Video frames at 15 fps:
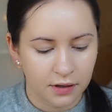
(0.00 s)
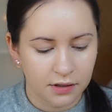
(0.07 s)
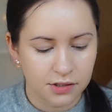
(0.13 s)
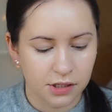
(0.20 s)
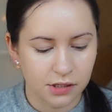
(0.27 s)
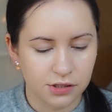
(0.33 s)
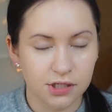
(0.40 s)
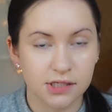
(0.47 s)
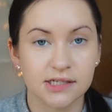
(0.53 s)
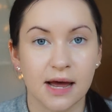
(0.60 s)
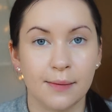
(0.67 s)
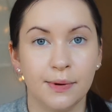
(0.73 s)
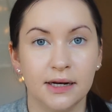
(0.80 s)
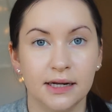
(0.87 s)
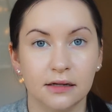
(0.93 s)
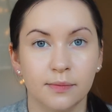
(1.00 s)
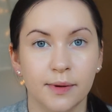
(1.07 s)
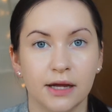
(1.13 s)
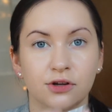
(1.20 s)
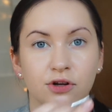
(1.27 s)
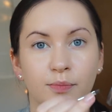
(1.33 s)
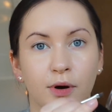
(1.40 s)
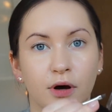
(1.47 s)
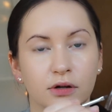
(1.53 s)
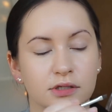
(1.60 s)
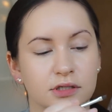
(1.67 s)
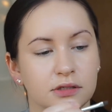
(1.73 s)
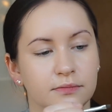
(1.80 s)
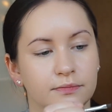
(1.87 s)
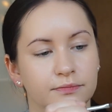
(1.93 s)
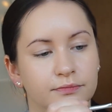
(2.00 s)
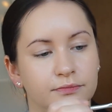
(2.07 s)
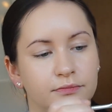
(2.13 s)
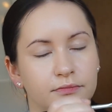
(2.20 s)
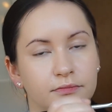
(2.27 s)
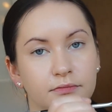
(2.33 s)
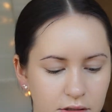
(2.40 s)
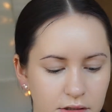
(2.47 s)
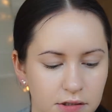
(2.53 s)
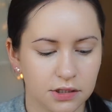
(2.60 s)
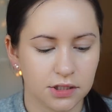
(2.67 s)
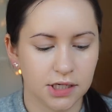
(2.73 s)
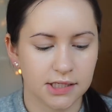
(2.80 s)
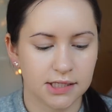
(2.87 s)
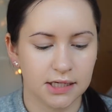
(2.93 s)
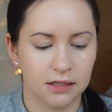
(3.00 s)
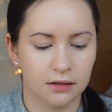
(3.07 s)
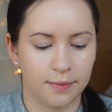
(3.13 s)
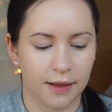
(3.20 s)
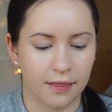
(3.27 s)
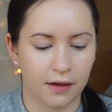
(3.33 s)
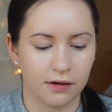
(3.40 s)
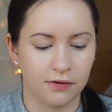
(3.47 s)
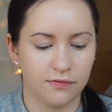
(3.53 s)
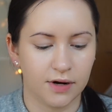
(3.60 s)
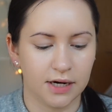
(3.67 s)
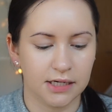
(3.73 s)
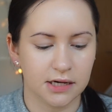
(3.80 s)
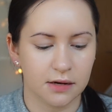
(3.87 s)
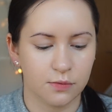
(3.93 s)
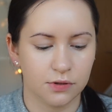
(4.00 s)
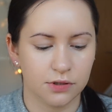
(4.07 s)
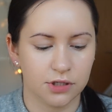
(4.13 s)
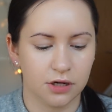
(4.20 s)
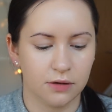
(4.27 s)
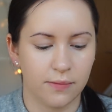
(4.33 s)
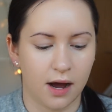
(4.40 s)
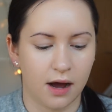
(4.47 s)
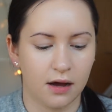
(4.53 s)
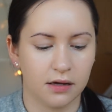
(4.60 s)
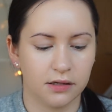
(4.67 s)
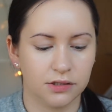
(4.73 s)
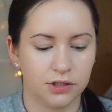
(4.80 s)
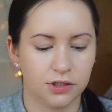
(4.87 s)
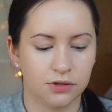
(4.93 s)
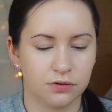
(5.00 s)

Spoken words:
So you just tap a little bit in your pot. Just a little bit though, you really don't want too much.